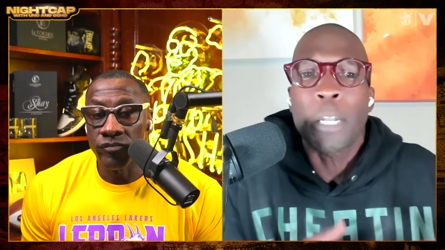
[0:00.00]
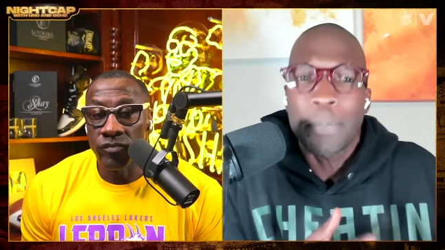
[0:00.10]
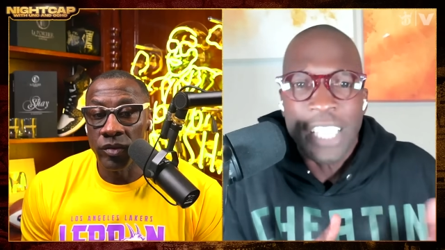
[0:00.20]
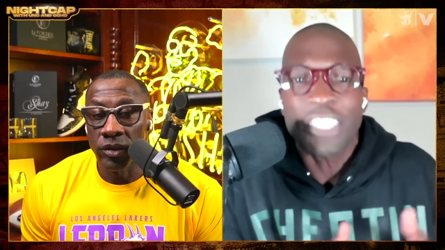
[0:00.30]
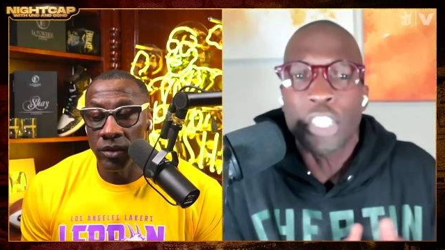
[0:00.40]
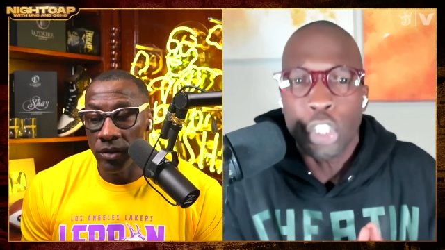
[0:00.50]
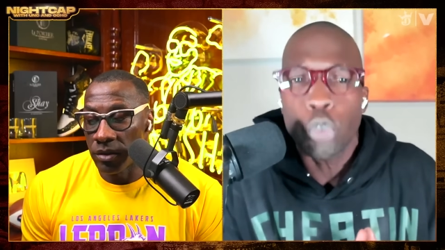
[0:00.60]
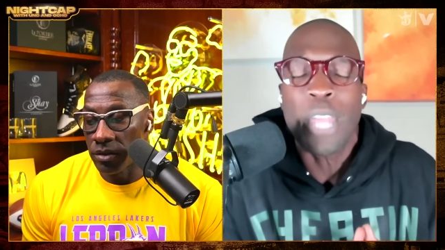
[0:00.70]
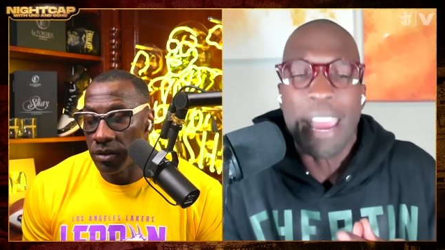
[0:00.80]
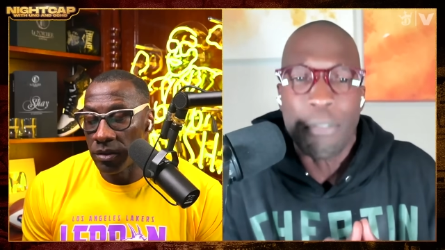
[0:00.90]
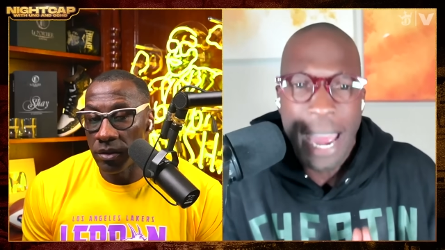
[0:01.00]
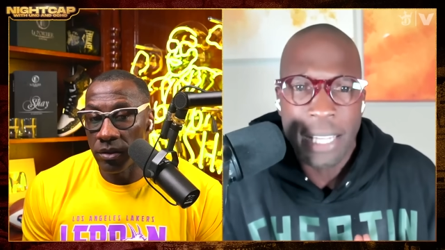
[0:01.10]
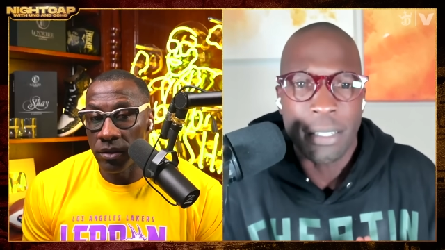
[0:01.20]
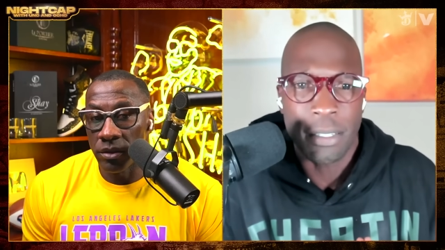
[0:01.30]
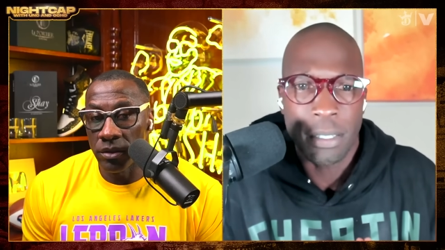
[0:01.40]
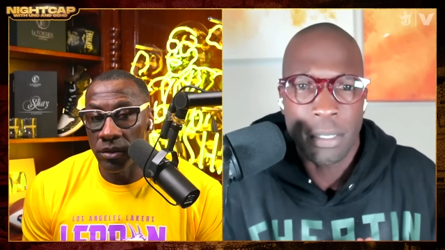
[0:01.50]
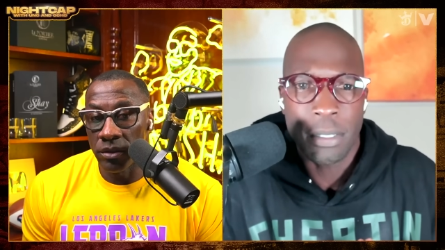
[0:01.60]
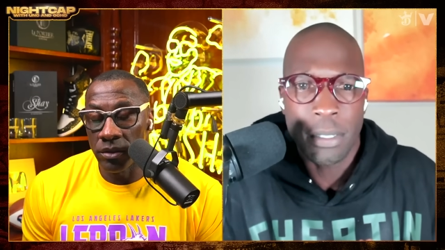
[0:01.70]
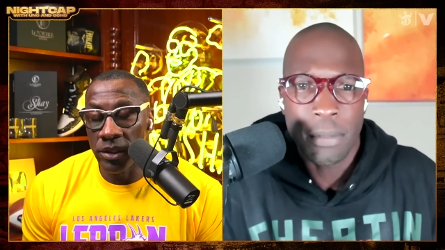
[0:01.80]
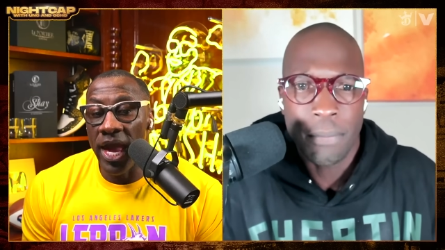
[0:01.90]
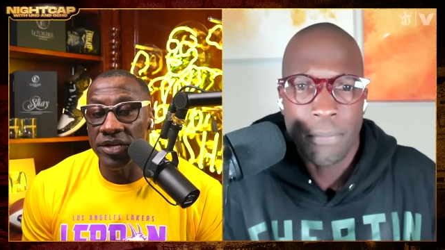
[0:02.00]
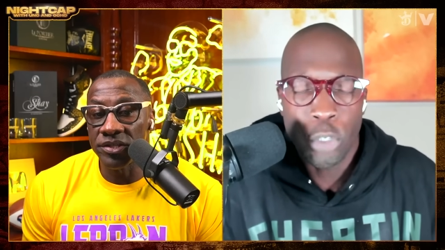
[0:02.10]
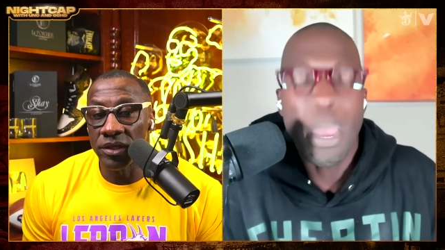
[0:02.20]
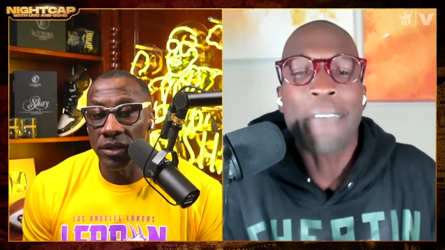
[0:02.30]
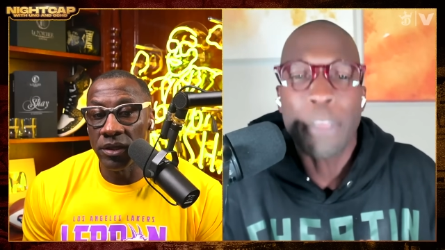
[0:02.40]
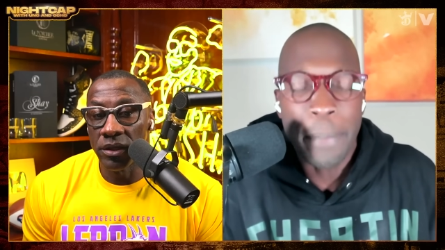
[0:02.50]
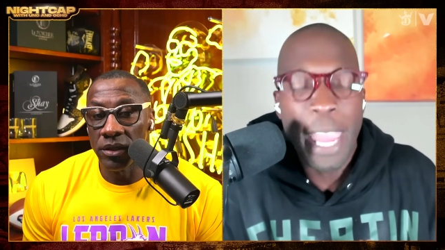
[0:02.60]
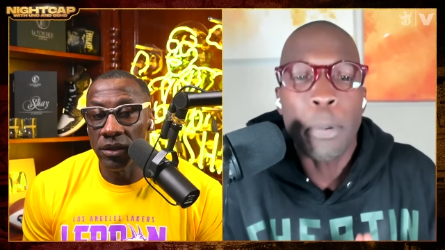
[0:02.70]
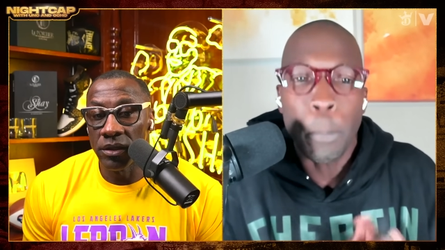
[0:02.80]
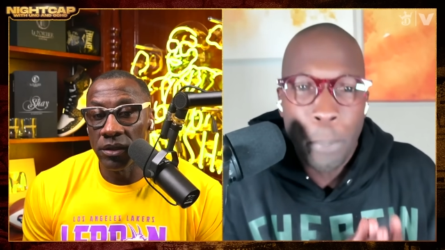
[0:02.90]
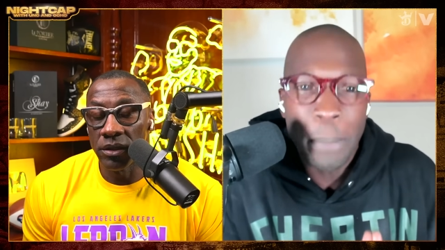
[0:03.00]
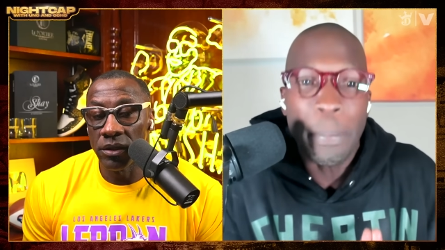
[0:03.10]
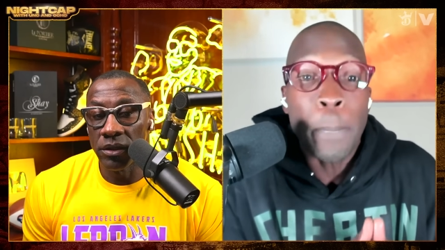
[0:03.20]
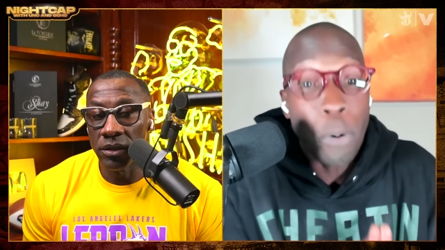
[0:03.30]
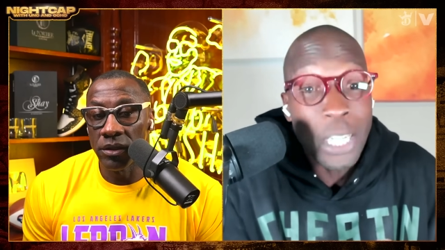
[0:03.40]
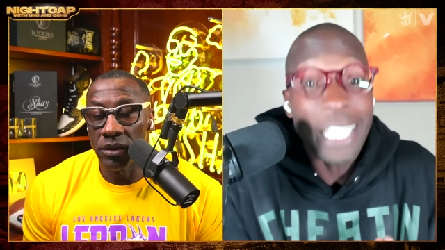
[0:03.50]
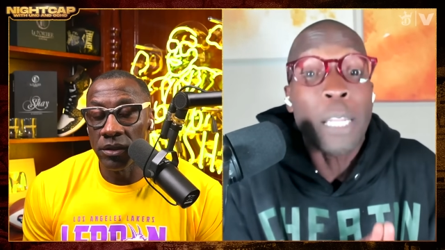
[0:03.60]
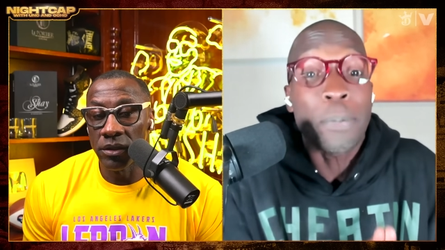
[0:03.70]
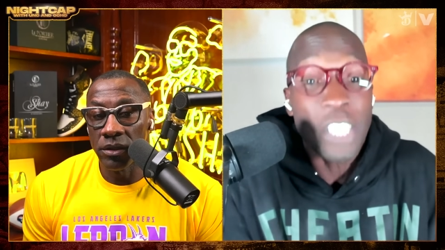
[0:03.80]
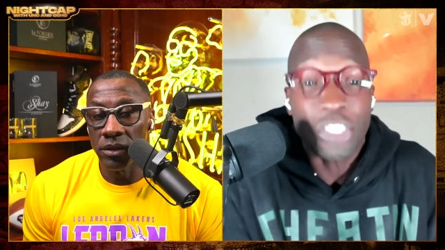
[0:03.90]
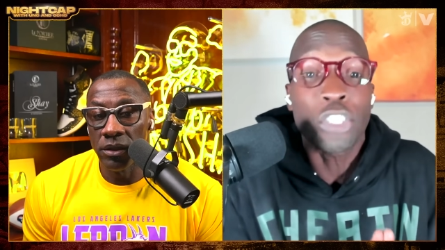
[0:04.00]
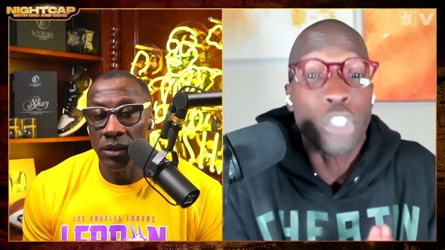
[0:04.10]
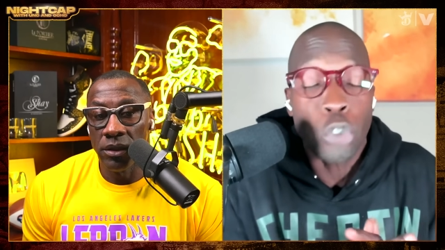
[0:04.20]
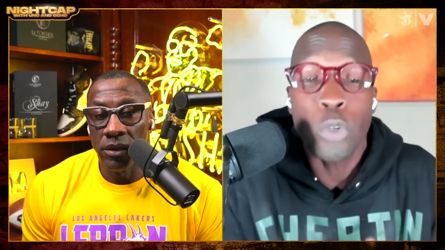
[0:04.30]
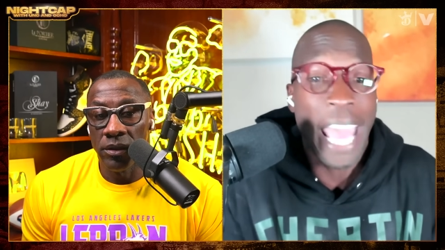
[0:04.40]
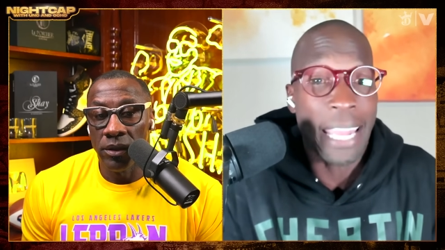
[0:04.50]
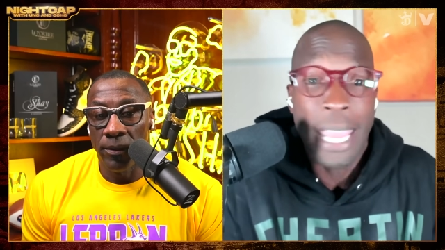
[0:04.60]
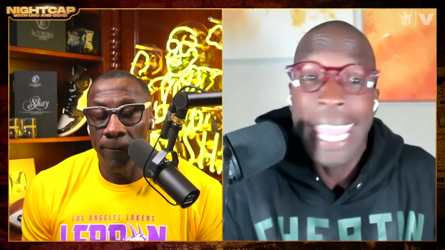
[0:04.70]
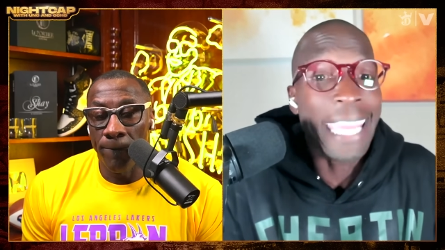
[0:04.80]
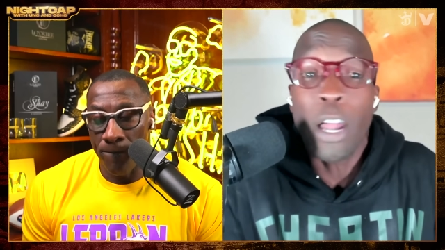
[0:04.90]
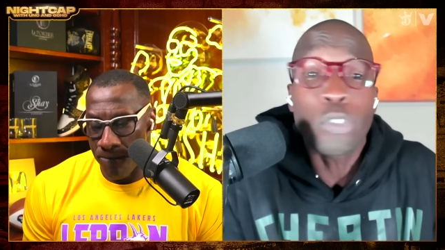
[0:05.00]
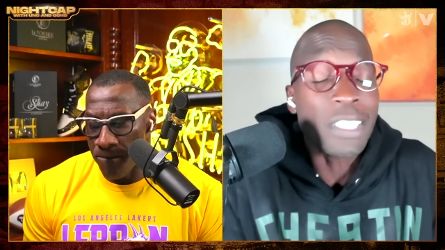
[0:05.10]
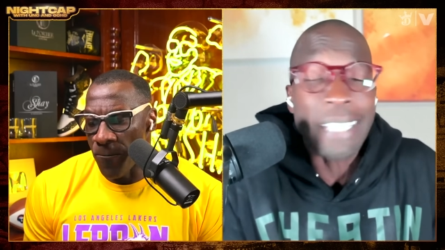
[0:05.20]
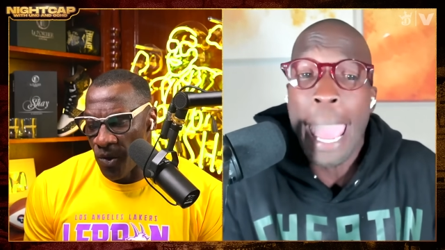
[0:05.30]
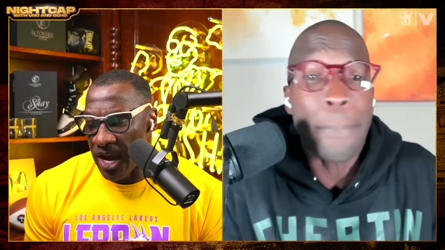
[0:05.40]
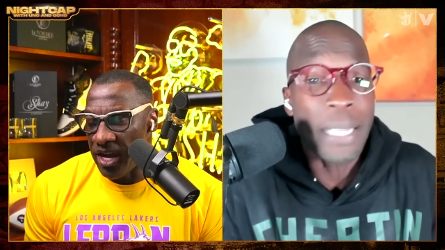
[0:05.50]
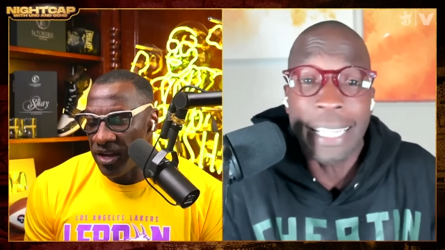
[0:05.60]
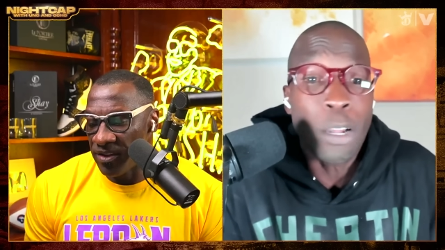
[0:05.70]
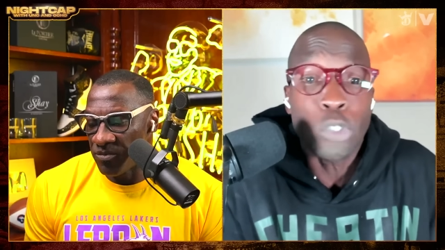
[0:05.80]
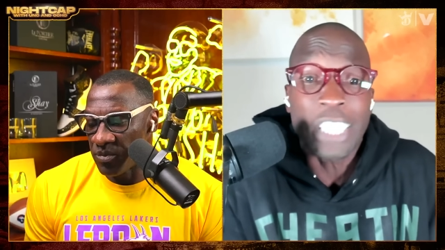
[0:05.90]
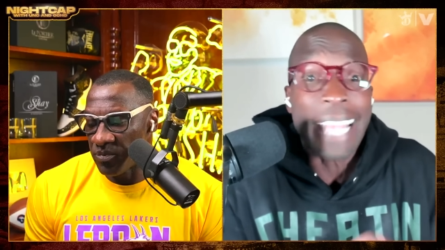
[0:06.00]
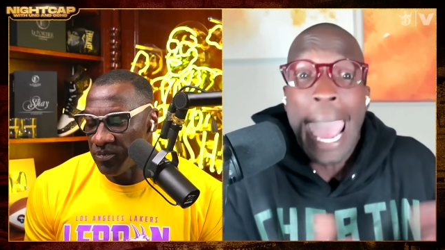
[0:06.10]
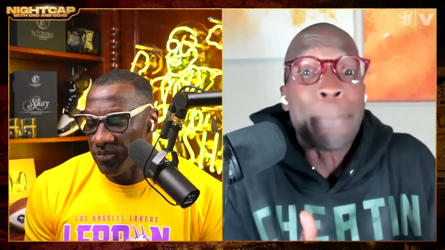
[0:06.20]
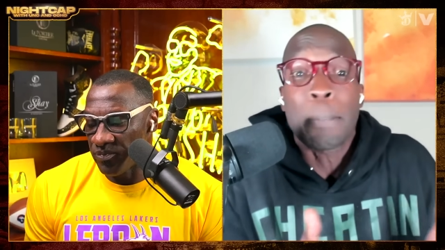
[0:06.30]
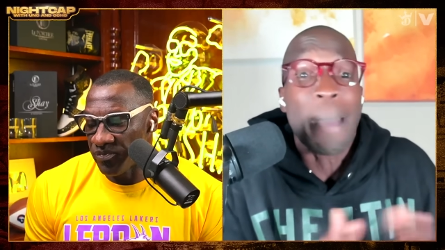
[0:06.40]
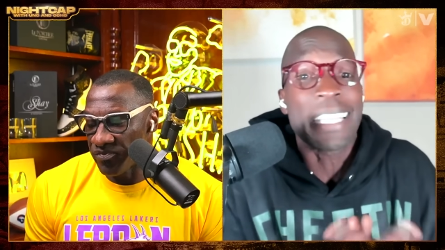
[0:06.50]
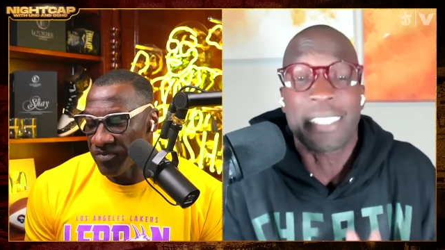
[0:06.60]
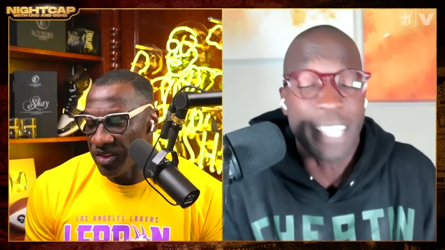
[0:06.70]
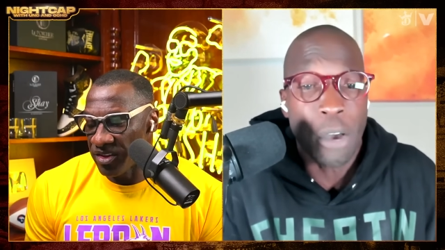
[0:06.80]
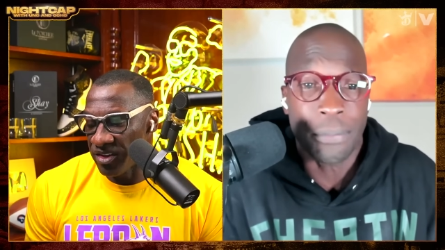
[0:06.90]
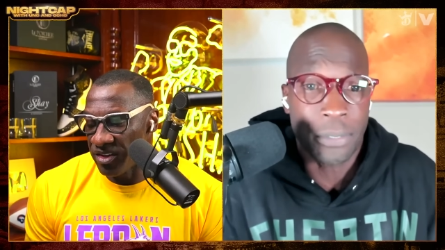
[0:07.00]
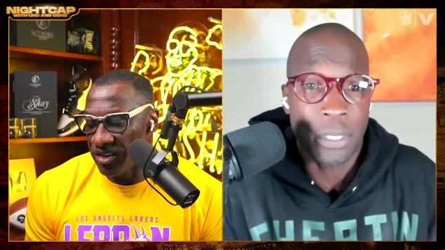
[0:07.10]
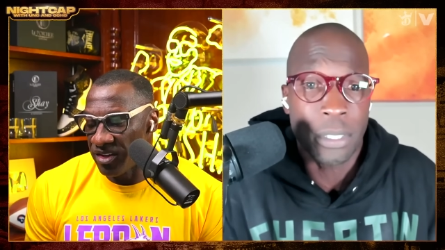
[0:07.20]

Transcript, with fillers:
Speaker 1: in the position to do that, right? Yes. You have to be able to put, be put in a position to do that. It don't just okay. happen. It don't just happen by yourself.